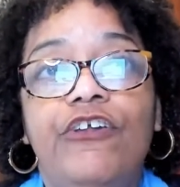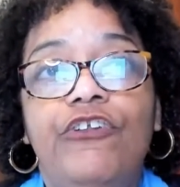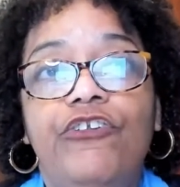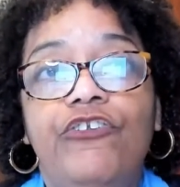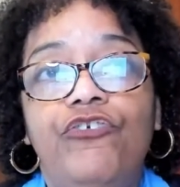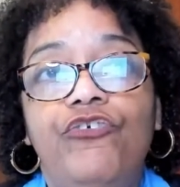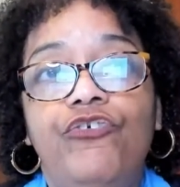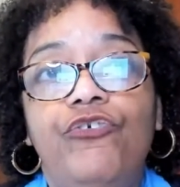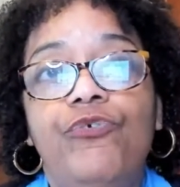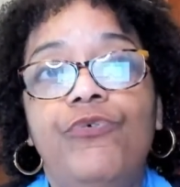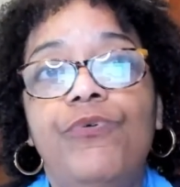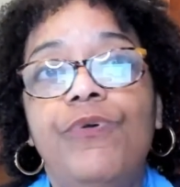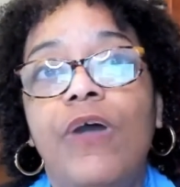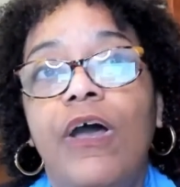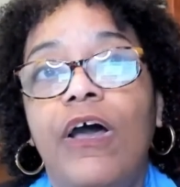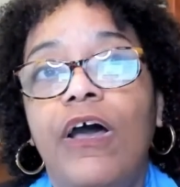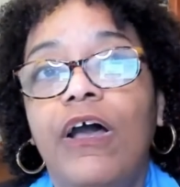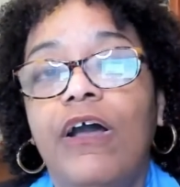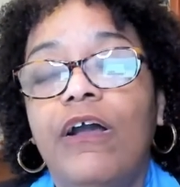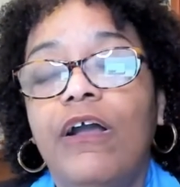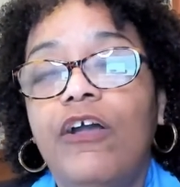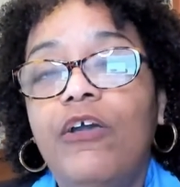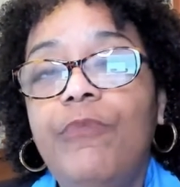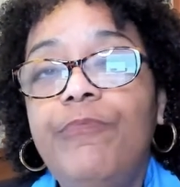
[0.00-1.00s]
to
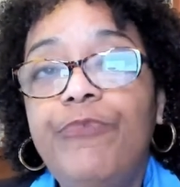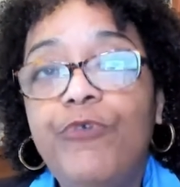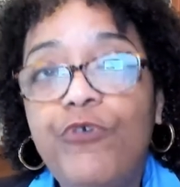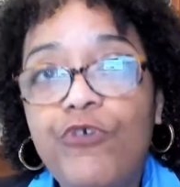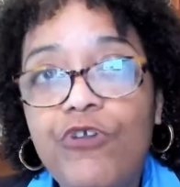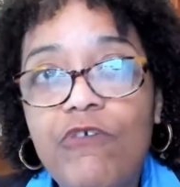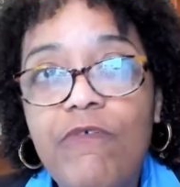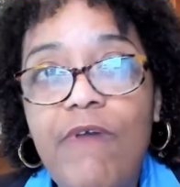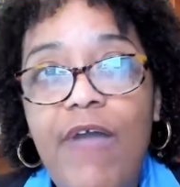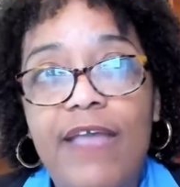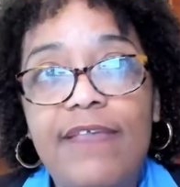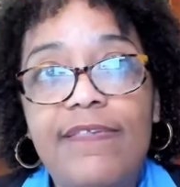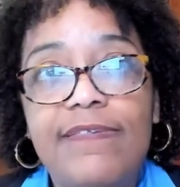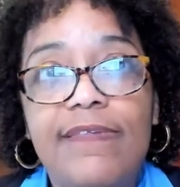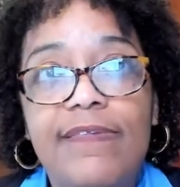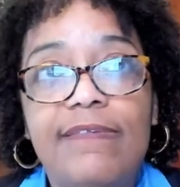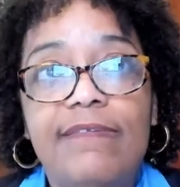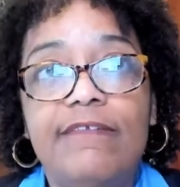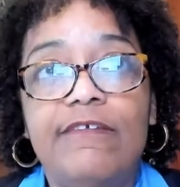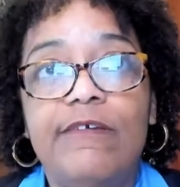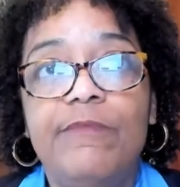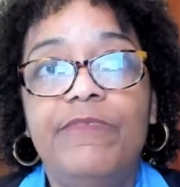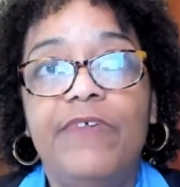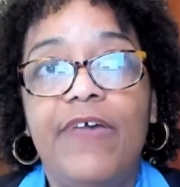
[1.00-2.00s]
computerized
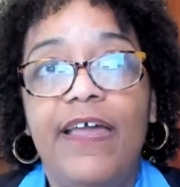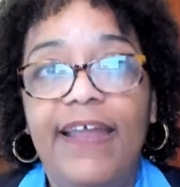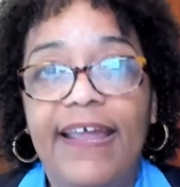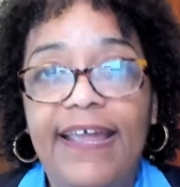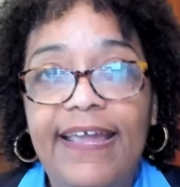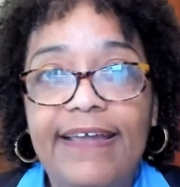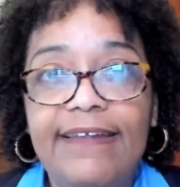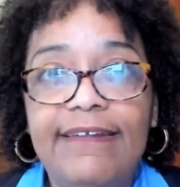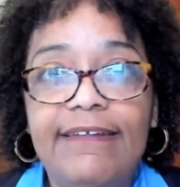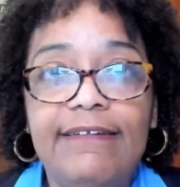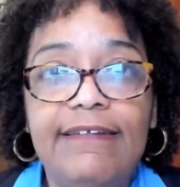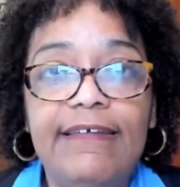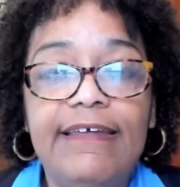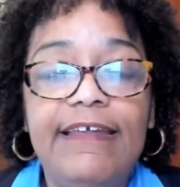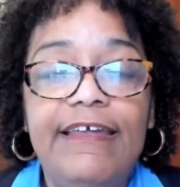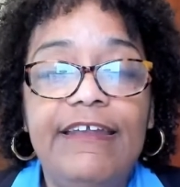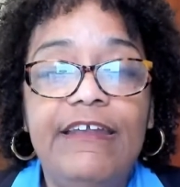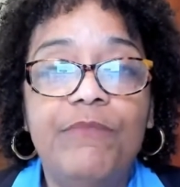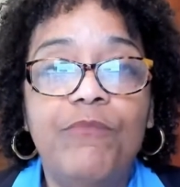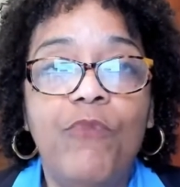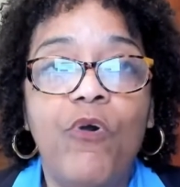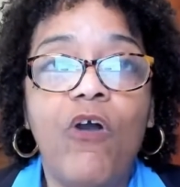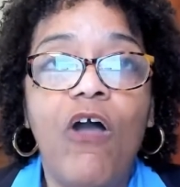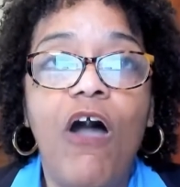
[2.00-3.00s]
systems that handled it in
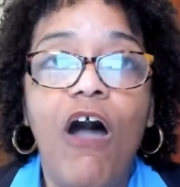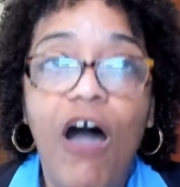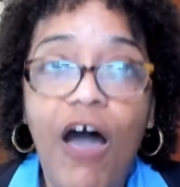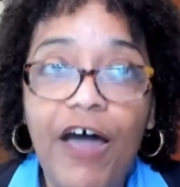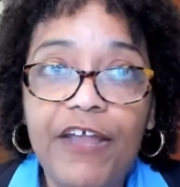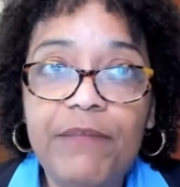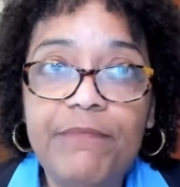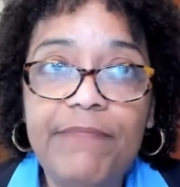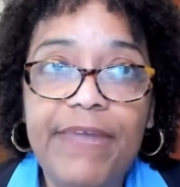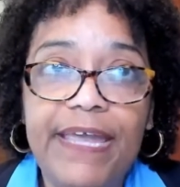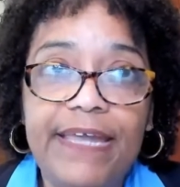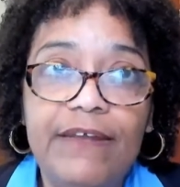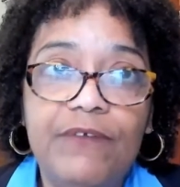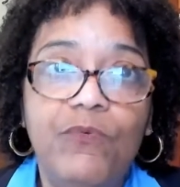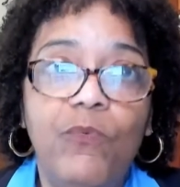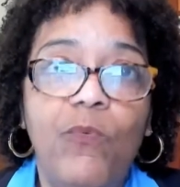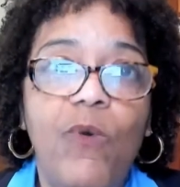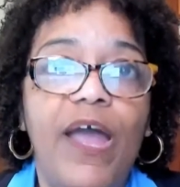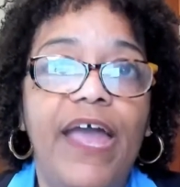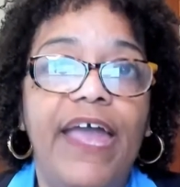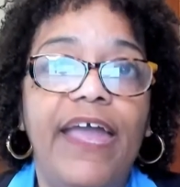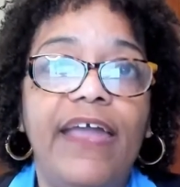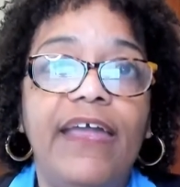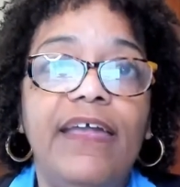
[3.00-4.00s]
a more automated
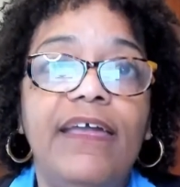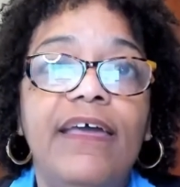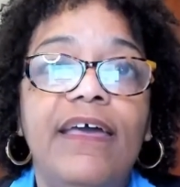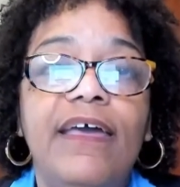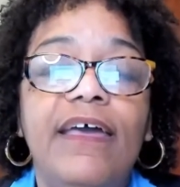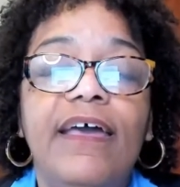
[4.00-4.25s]
way.